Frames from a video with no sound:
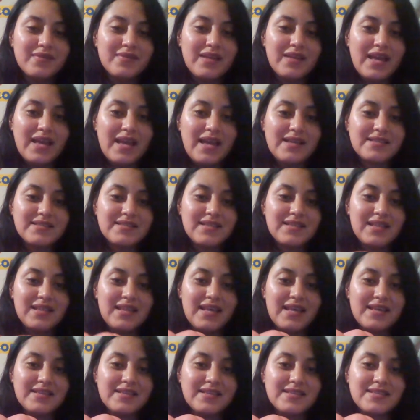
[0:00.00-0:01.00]

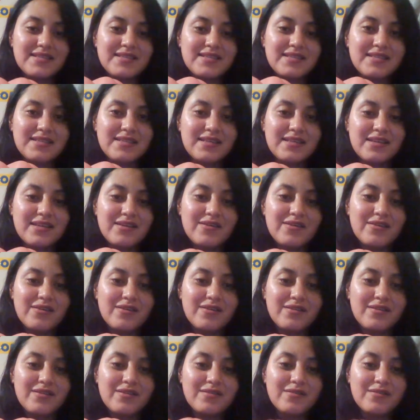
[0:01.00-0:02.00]
Excellent.
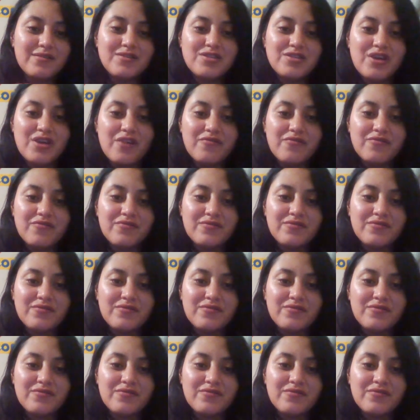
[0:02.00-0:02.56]
Good. Good job.